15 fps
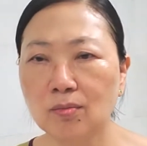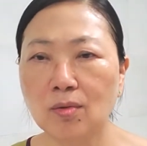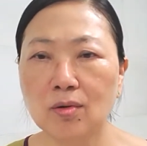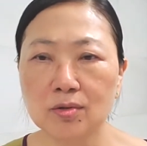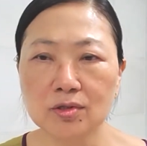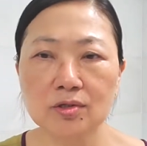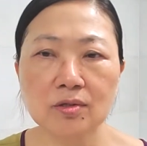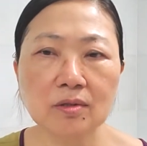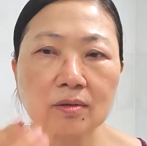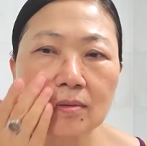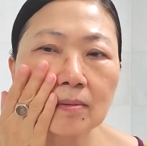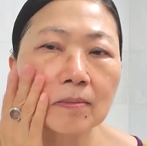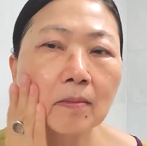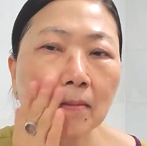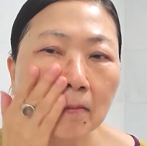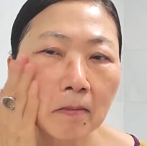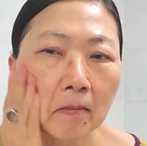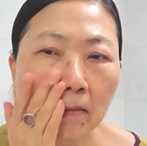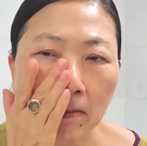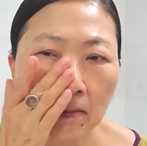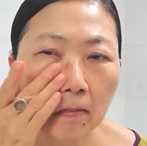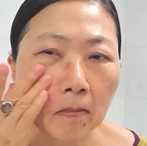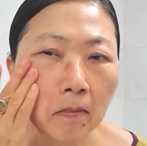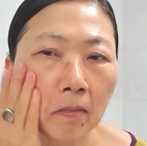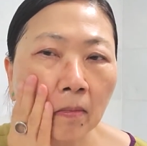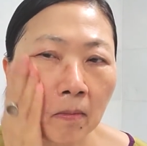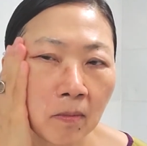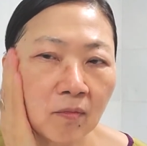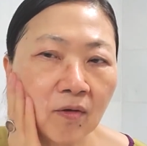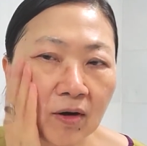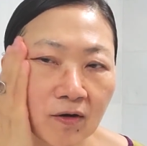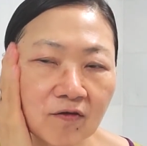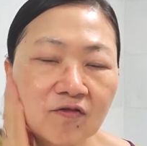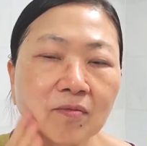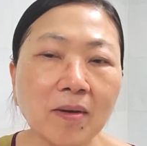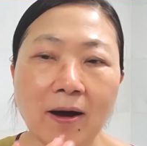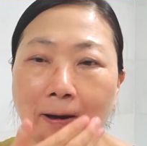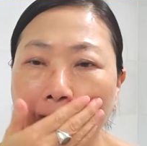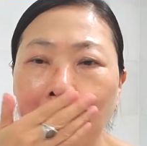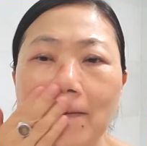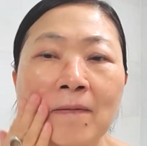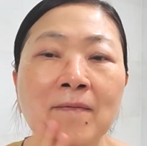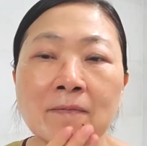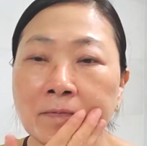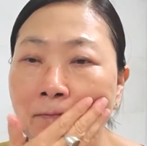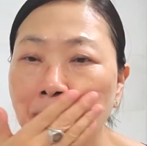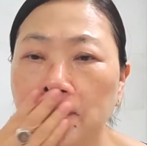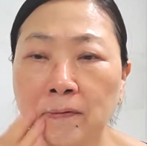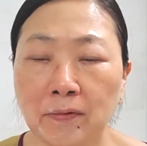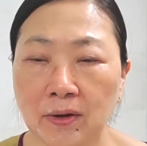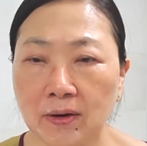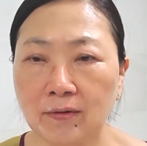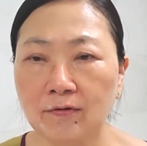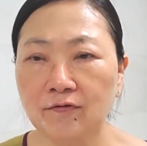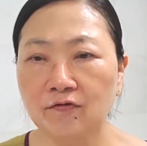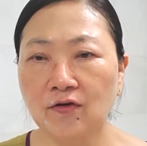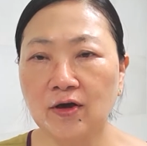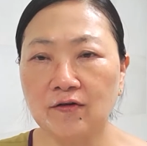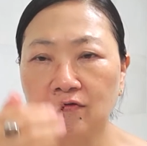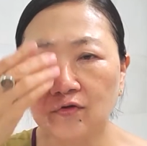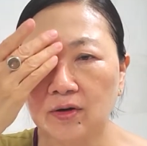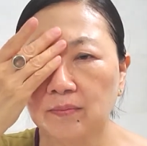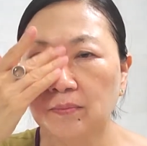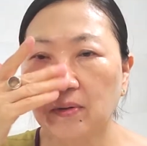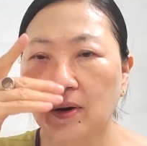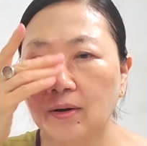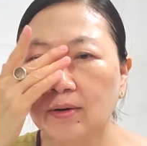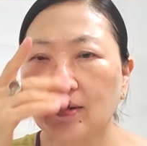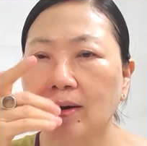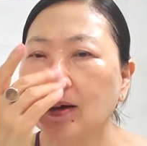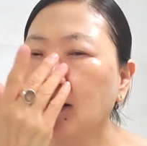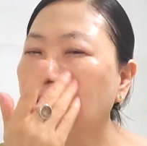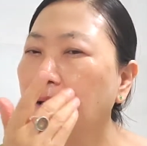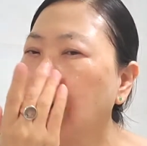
Motion, one of my real favorite product.